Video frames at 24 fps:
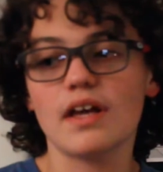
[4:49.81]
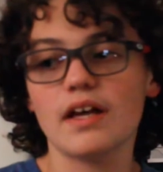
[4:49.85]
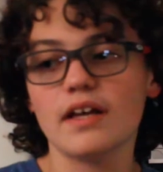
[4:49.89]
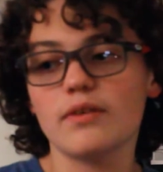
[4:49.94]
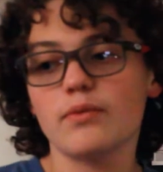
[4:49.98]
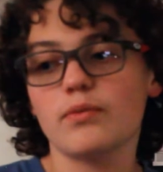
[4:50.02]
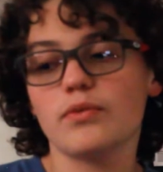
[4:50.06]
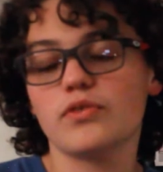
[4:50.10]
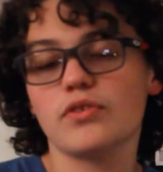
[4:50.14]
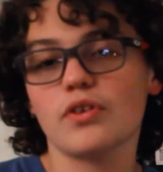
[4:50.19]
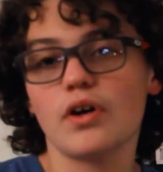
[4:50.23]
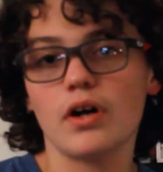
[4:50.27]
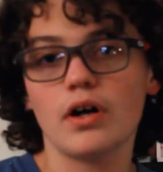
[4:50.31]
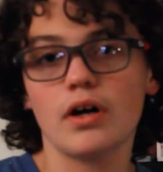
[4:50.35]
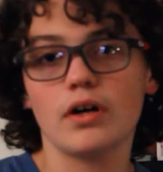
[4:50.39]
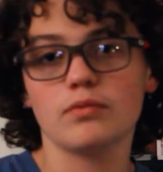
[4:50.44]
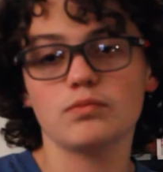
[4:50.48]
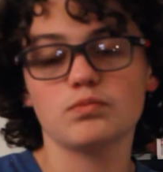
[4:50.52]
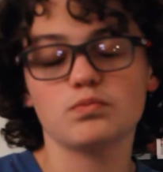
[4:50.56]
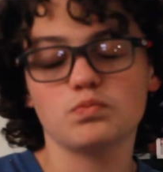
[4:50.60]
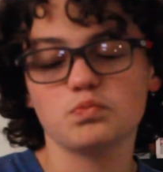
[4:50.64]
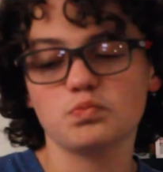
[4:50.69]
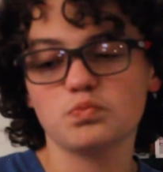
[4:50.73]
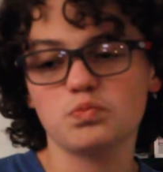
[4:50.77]
It was
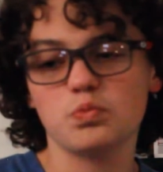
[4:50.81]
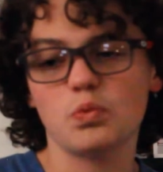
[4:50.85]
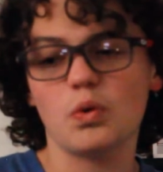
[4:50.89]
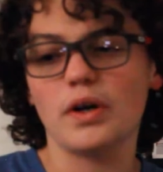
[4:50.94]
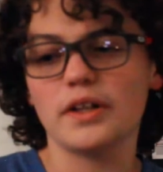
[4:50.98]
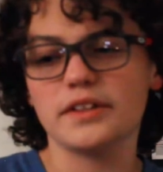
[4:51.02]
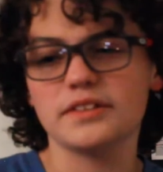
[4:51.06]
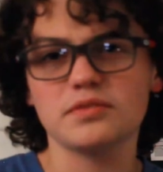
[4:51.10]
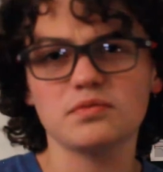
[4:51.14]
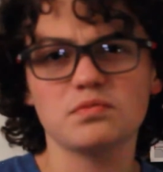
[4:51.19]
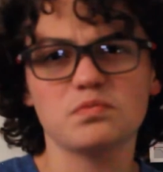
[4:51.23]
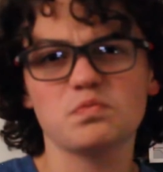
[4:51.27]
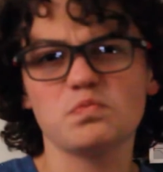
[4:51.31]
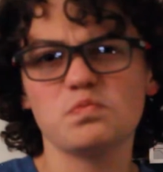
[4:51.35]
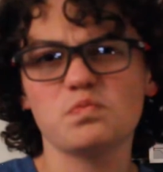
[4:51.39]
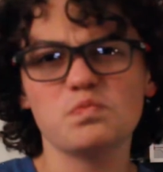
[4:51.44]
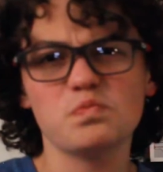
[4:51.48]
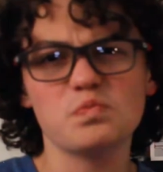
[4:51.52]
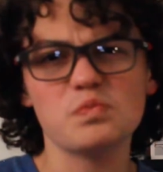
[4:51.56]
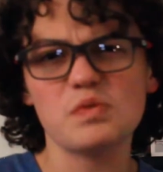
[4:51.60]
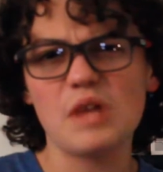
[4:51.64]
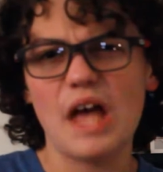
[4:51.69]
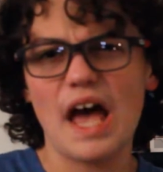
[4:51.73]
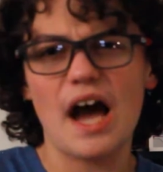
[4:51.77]
1
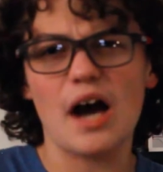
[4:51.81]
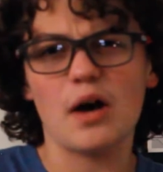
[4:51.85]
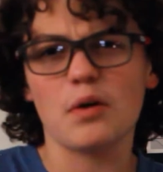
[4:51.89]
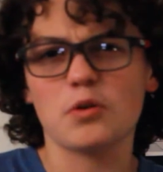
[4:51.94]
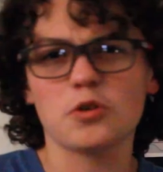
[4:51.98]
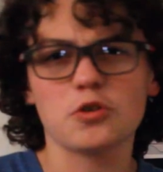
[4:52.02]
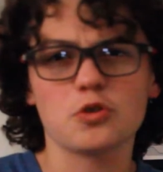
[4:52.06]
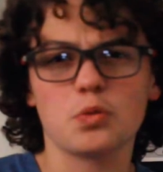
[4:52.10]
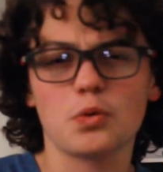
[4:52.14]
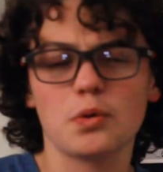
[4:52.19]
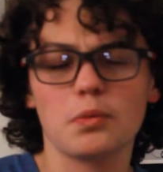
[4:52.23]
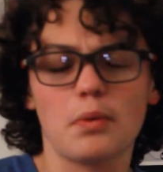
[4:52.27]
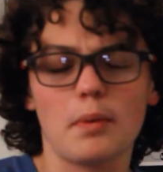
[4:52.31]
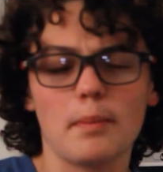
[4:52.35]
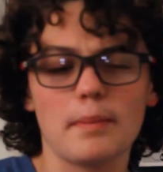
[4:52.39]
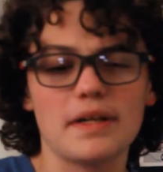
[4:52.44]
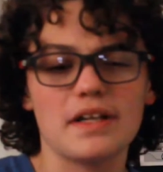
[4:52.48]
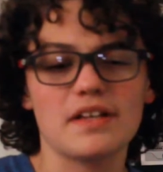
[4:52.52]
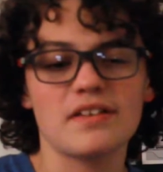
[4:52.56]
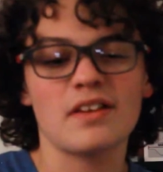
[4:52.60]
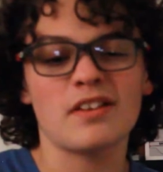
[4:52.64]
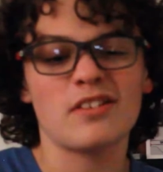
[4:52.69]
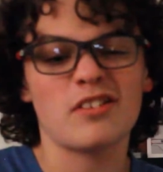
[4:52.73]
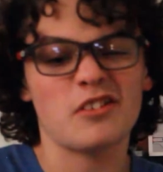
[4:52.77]
hour, 21
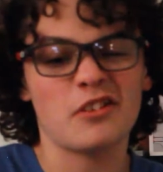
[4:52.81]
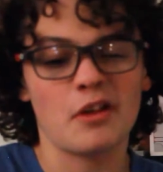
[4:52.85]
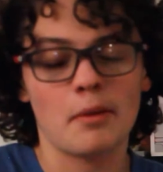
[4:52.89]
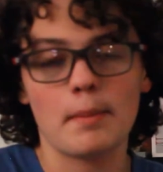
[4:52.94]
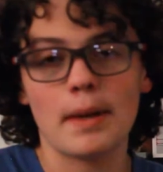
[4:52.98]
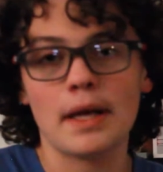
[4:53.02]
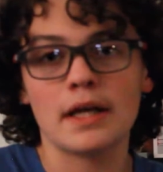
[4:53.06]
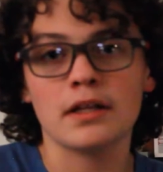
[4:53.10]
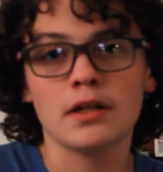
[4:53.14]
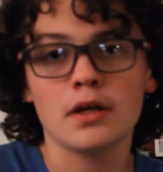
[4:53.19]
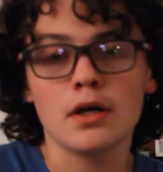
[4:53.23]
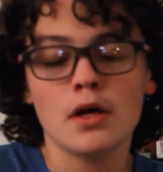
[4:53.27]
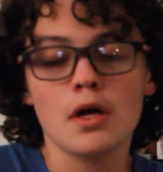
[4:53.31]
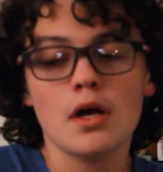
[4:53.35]
minutes, that's not that bad.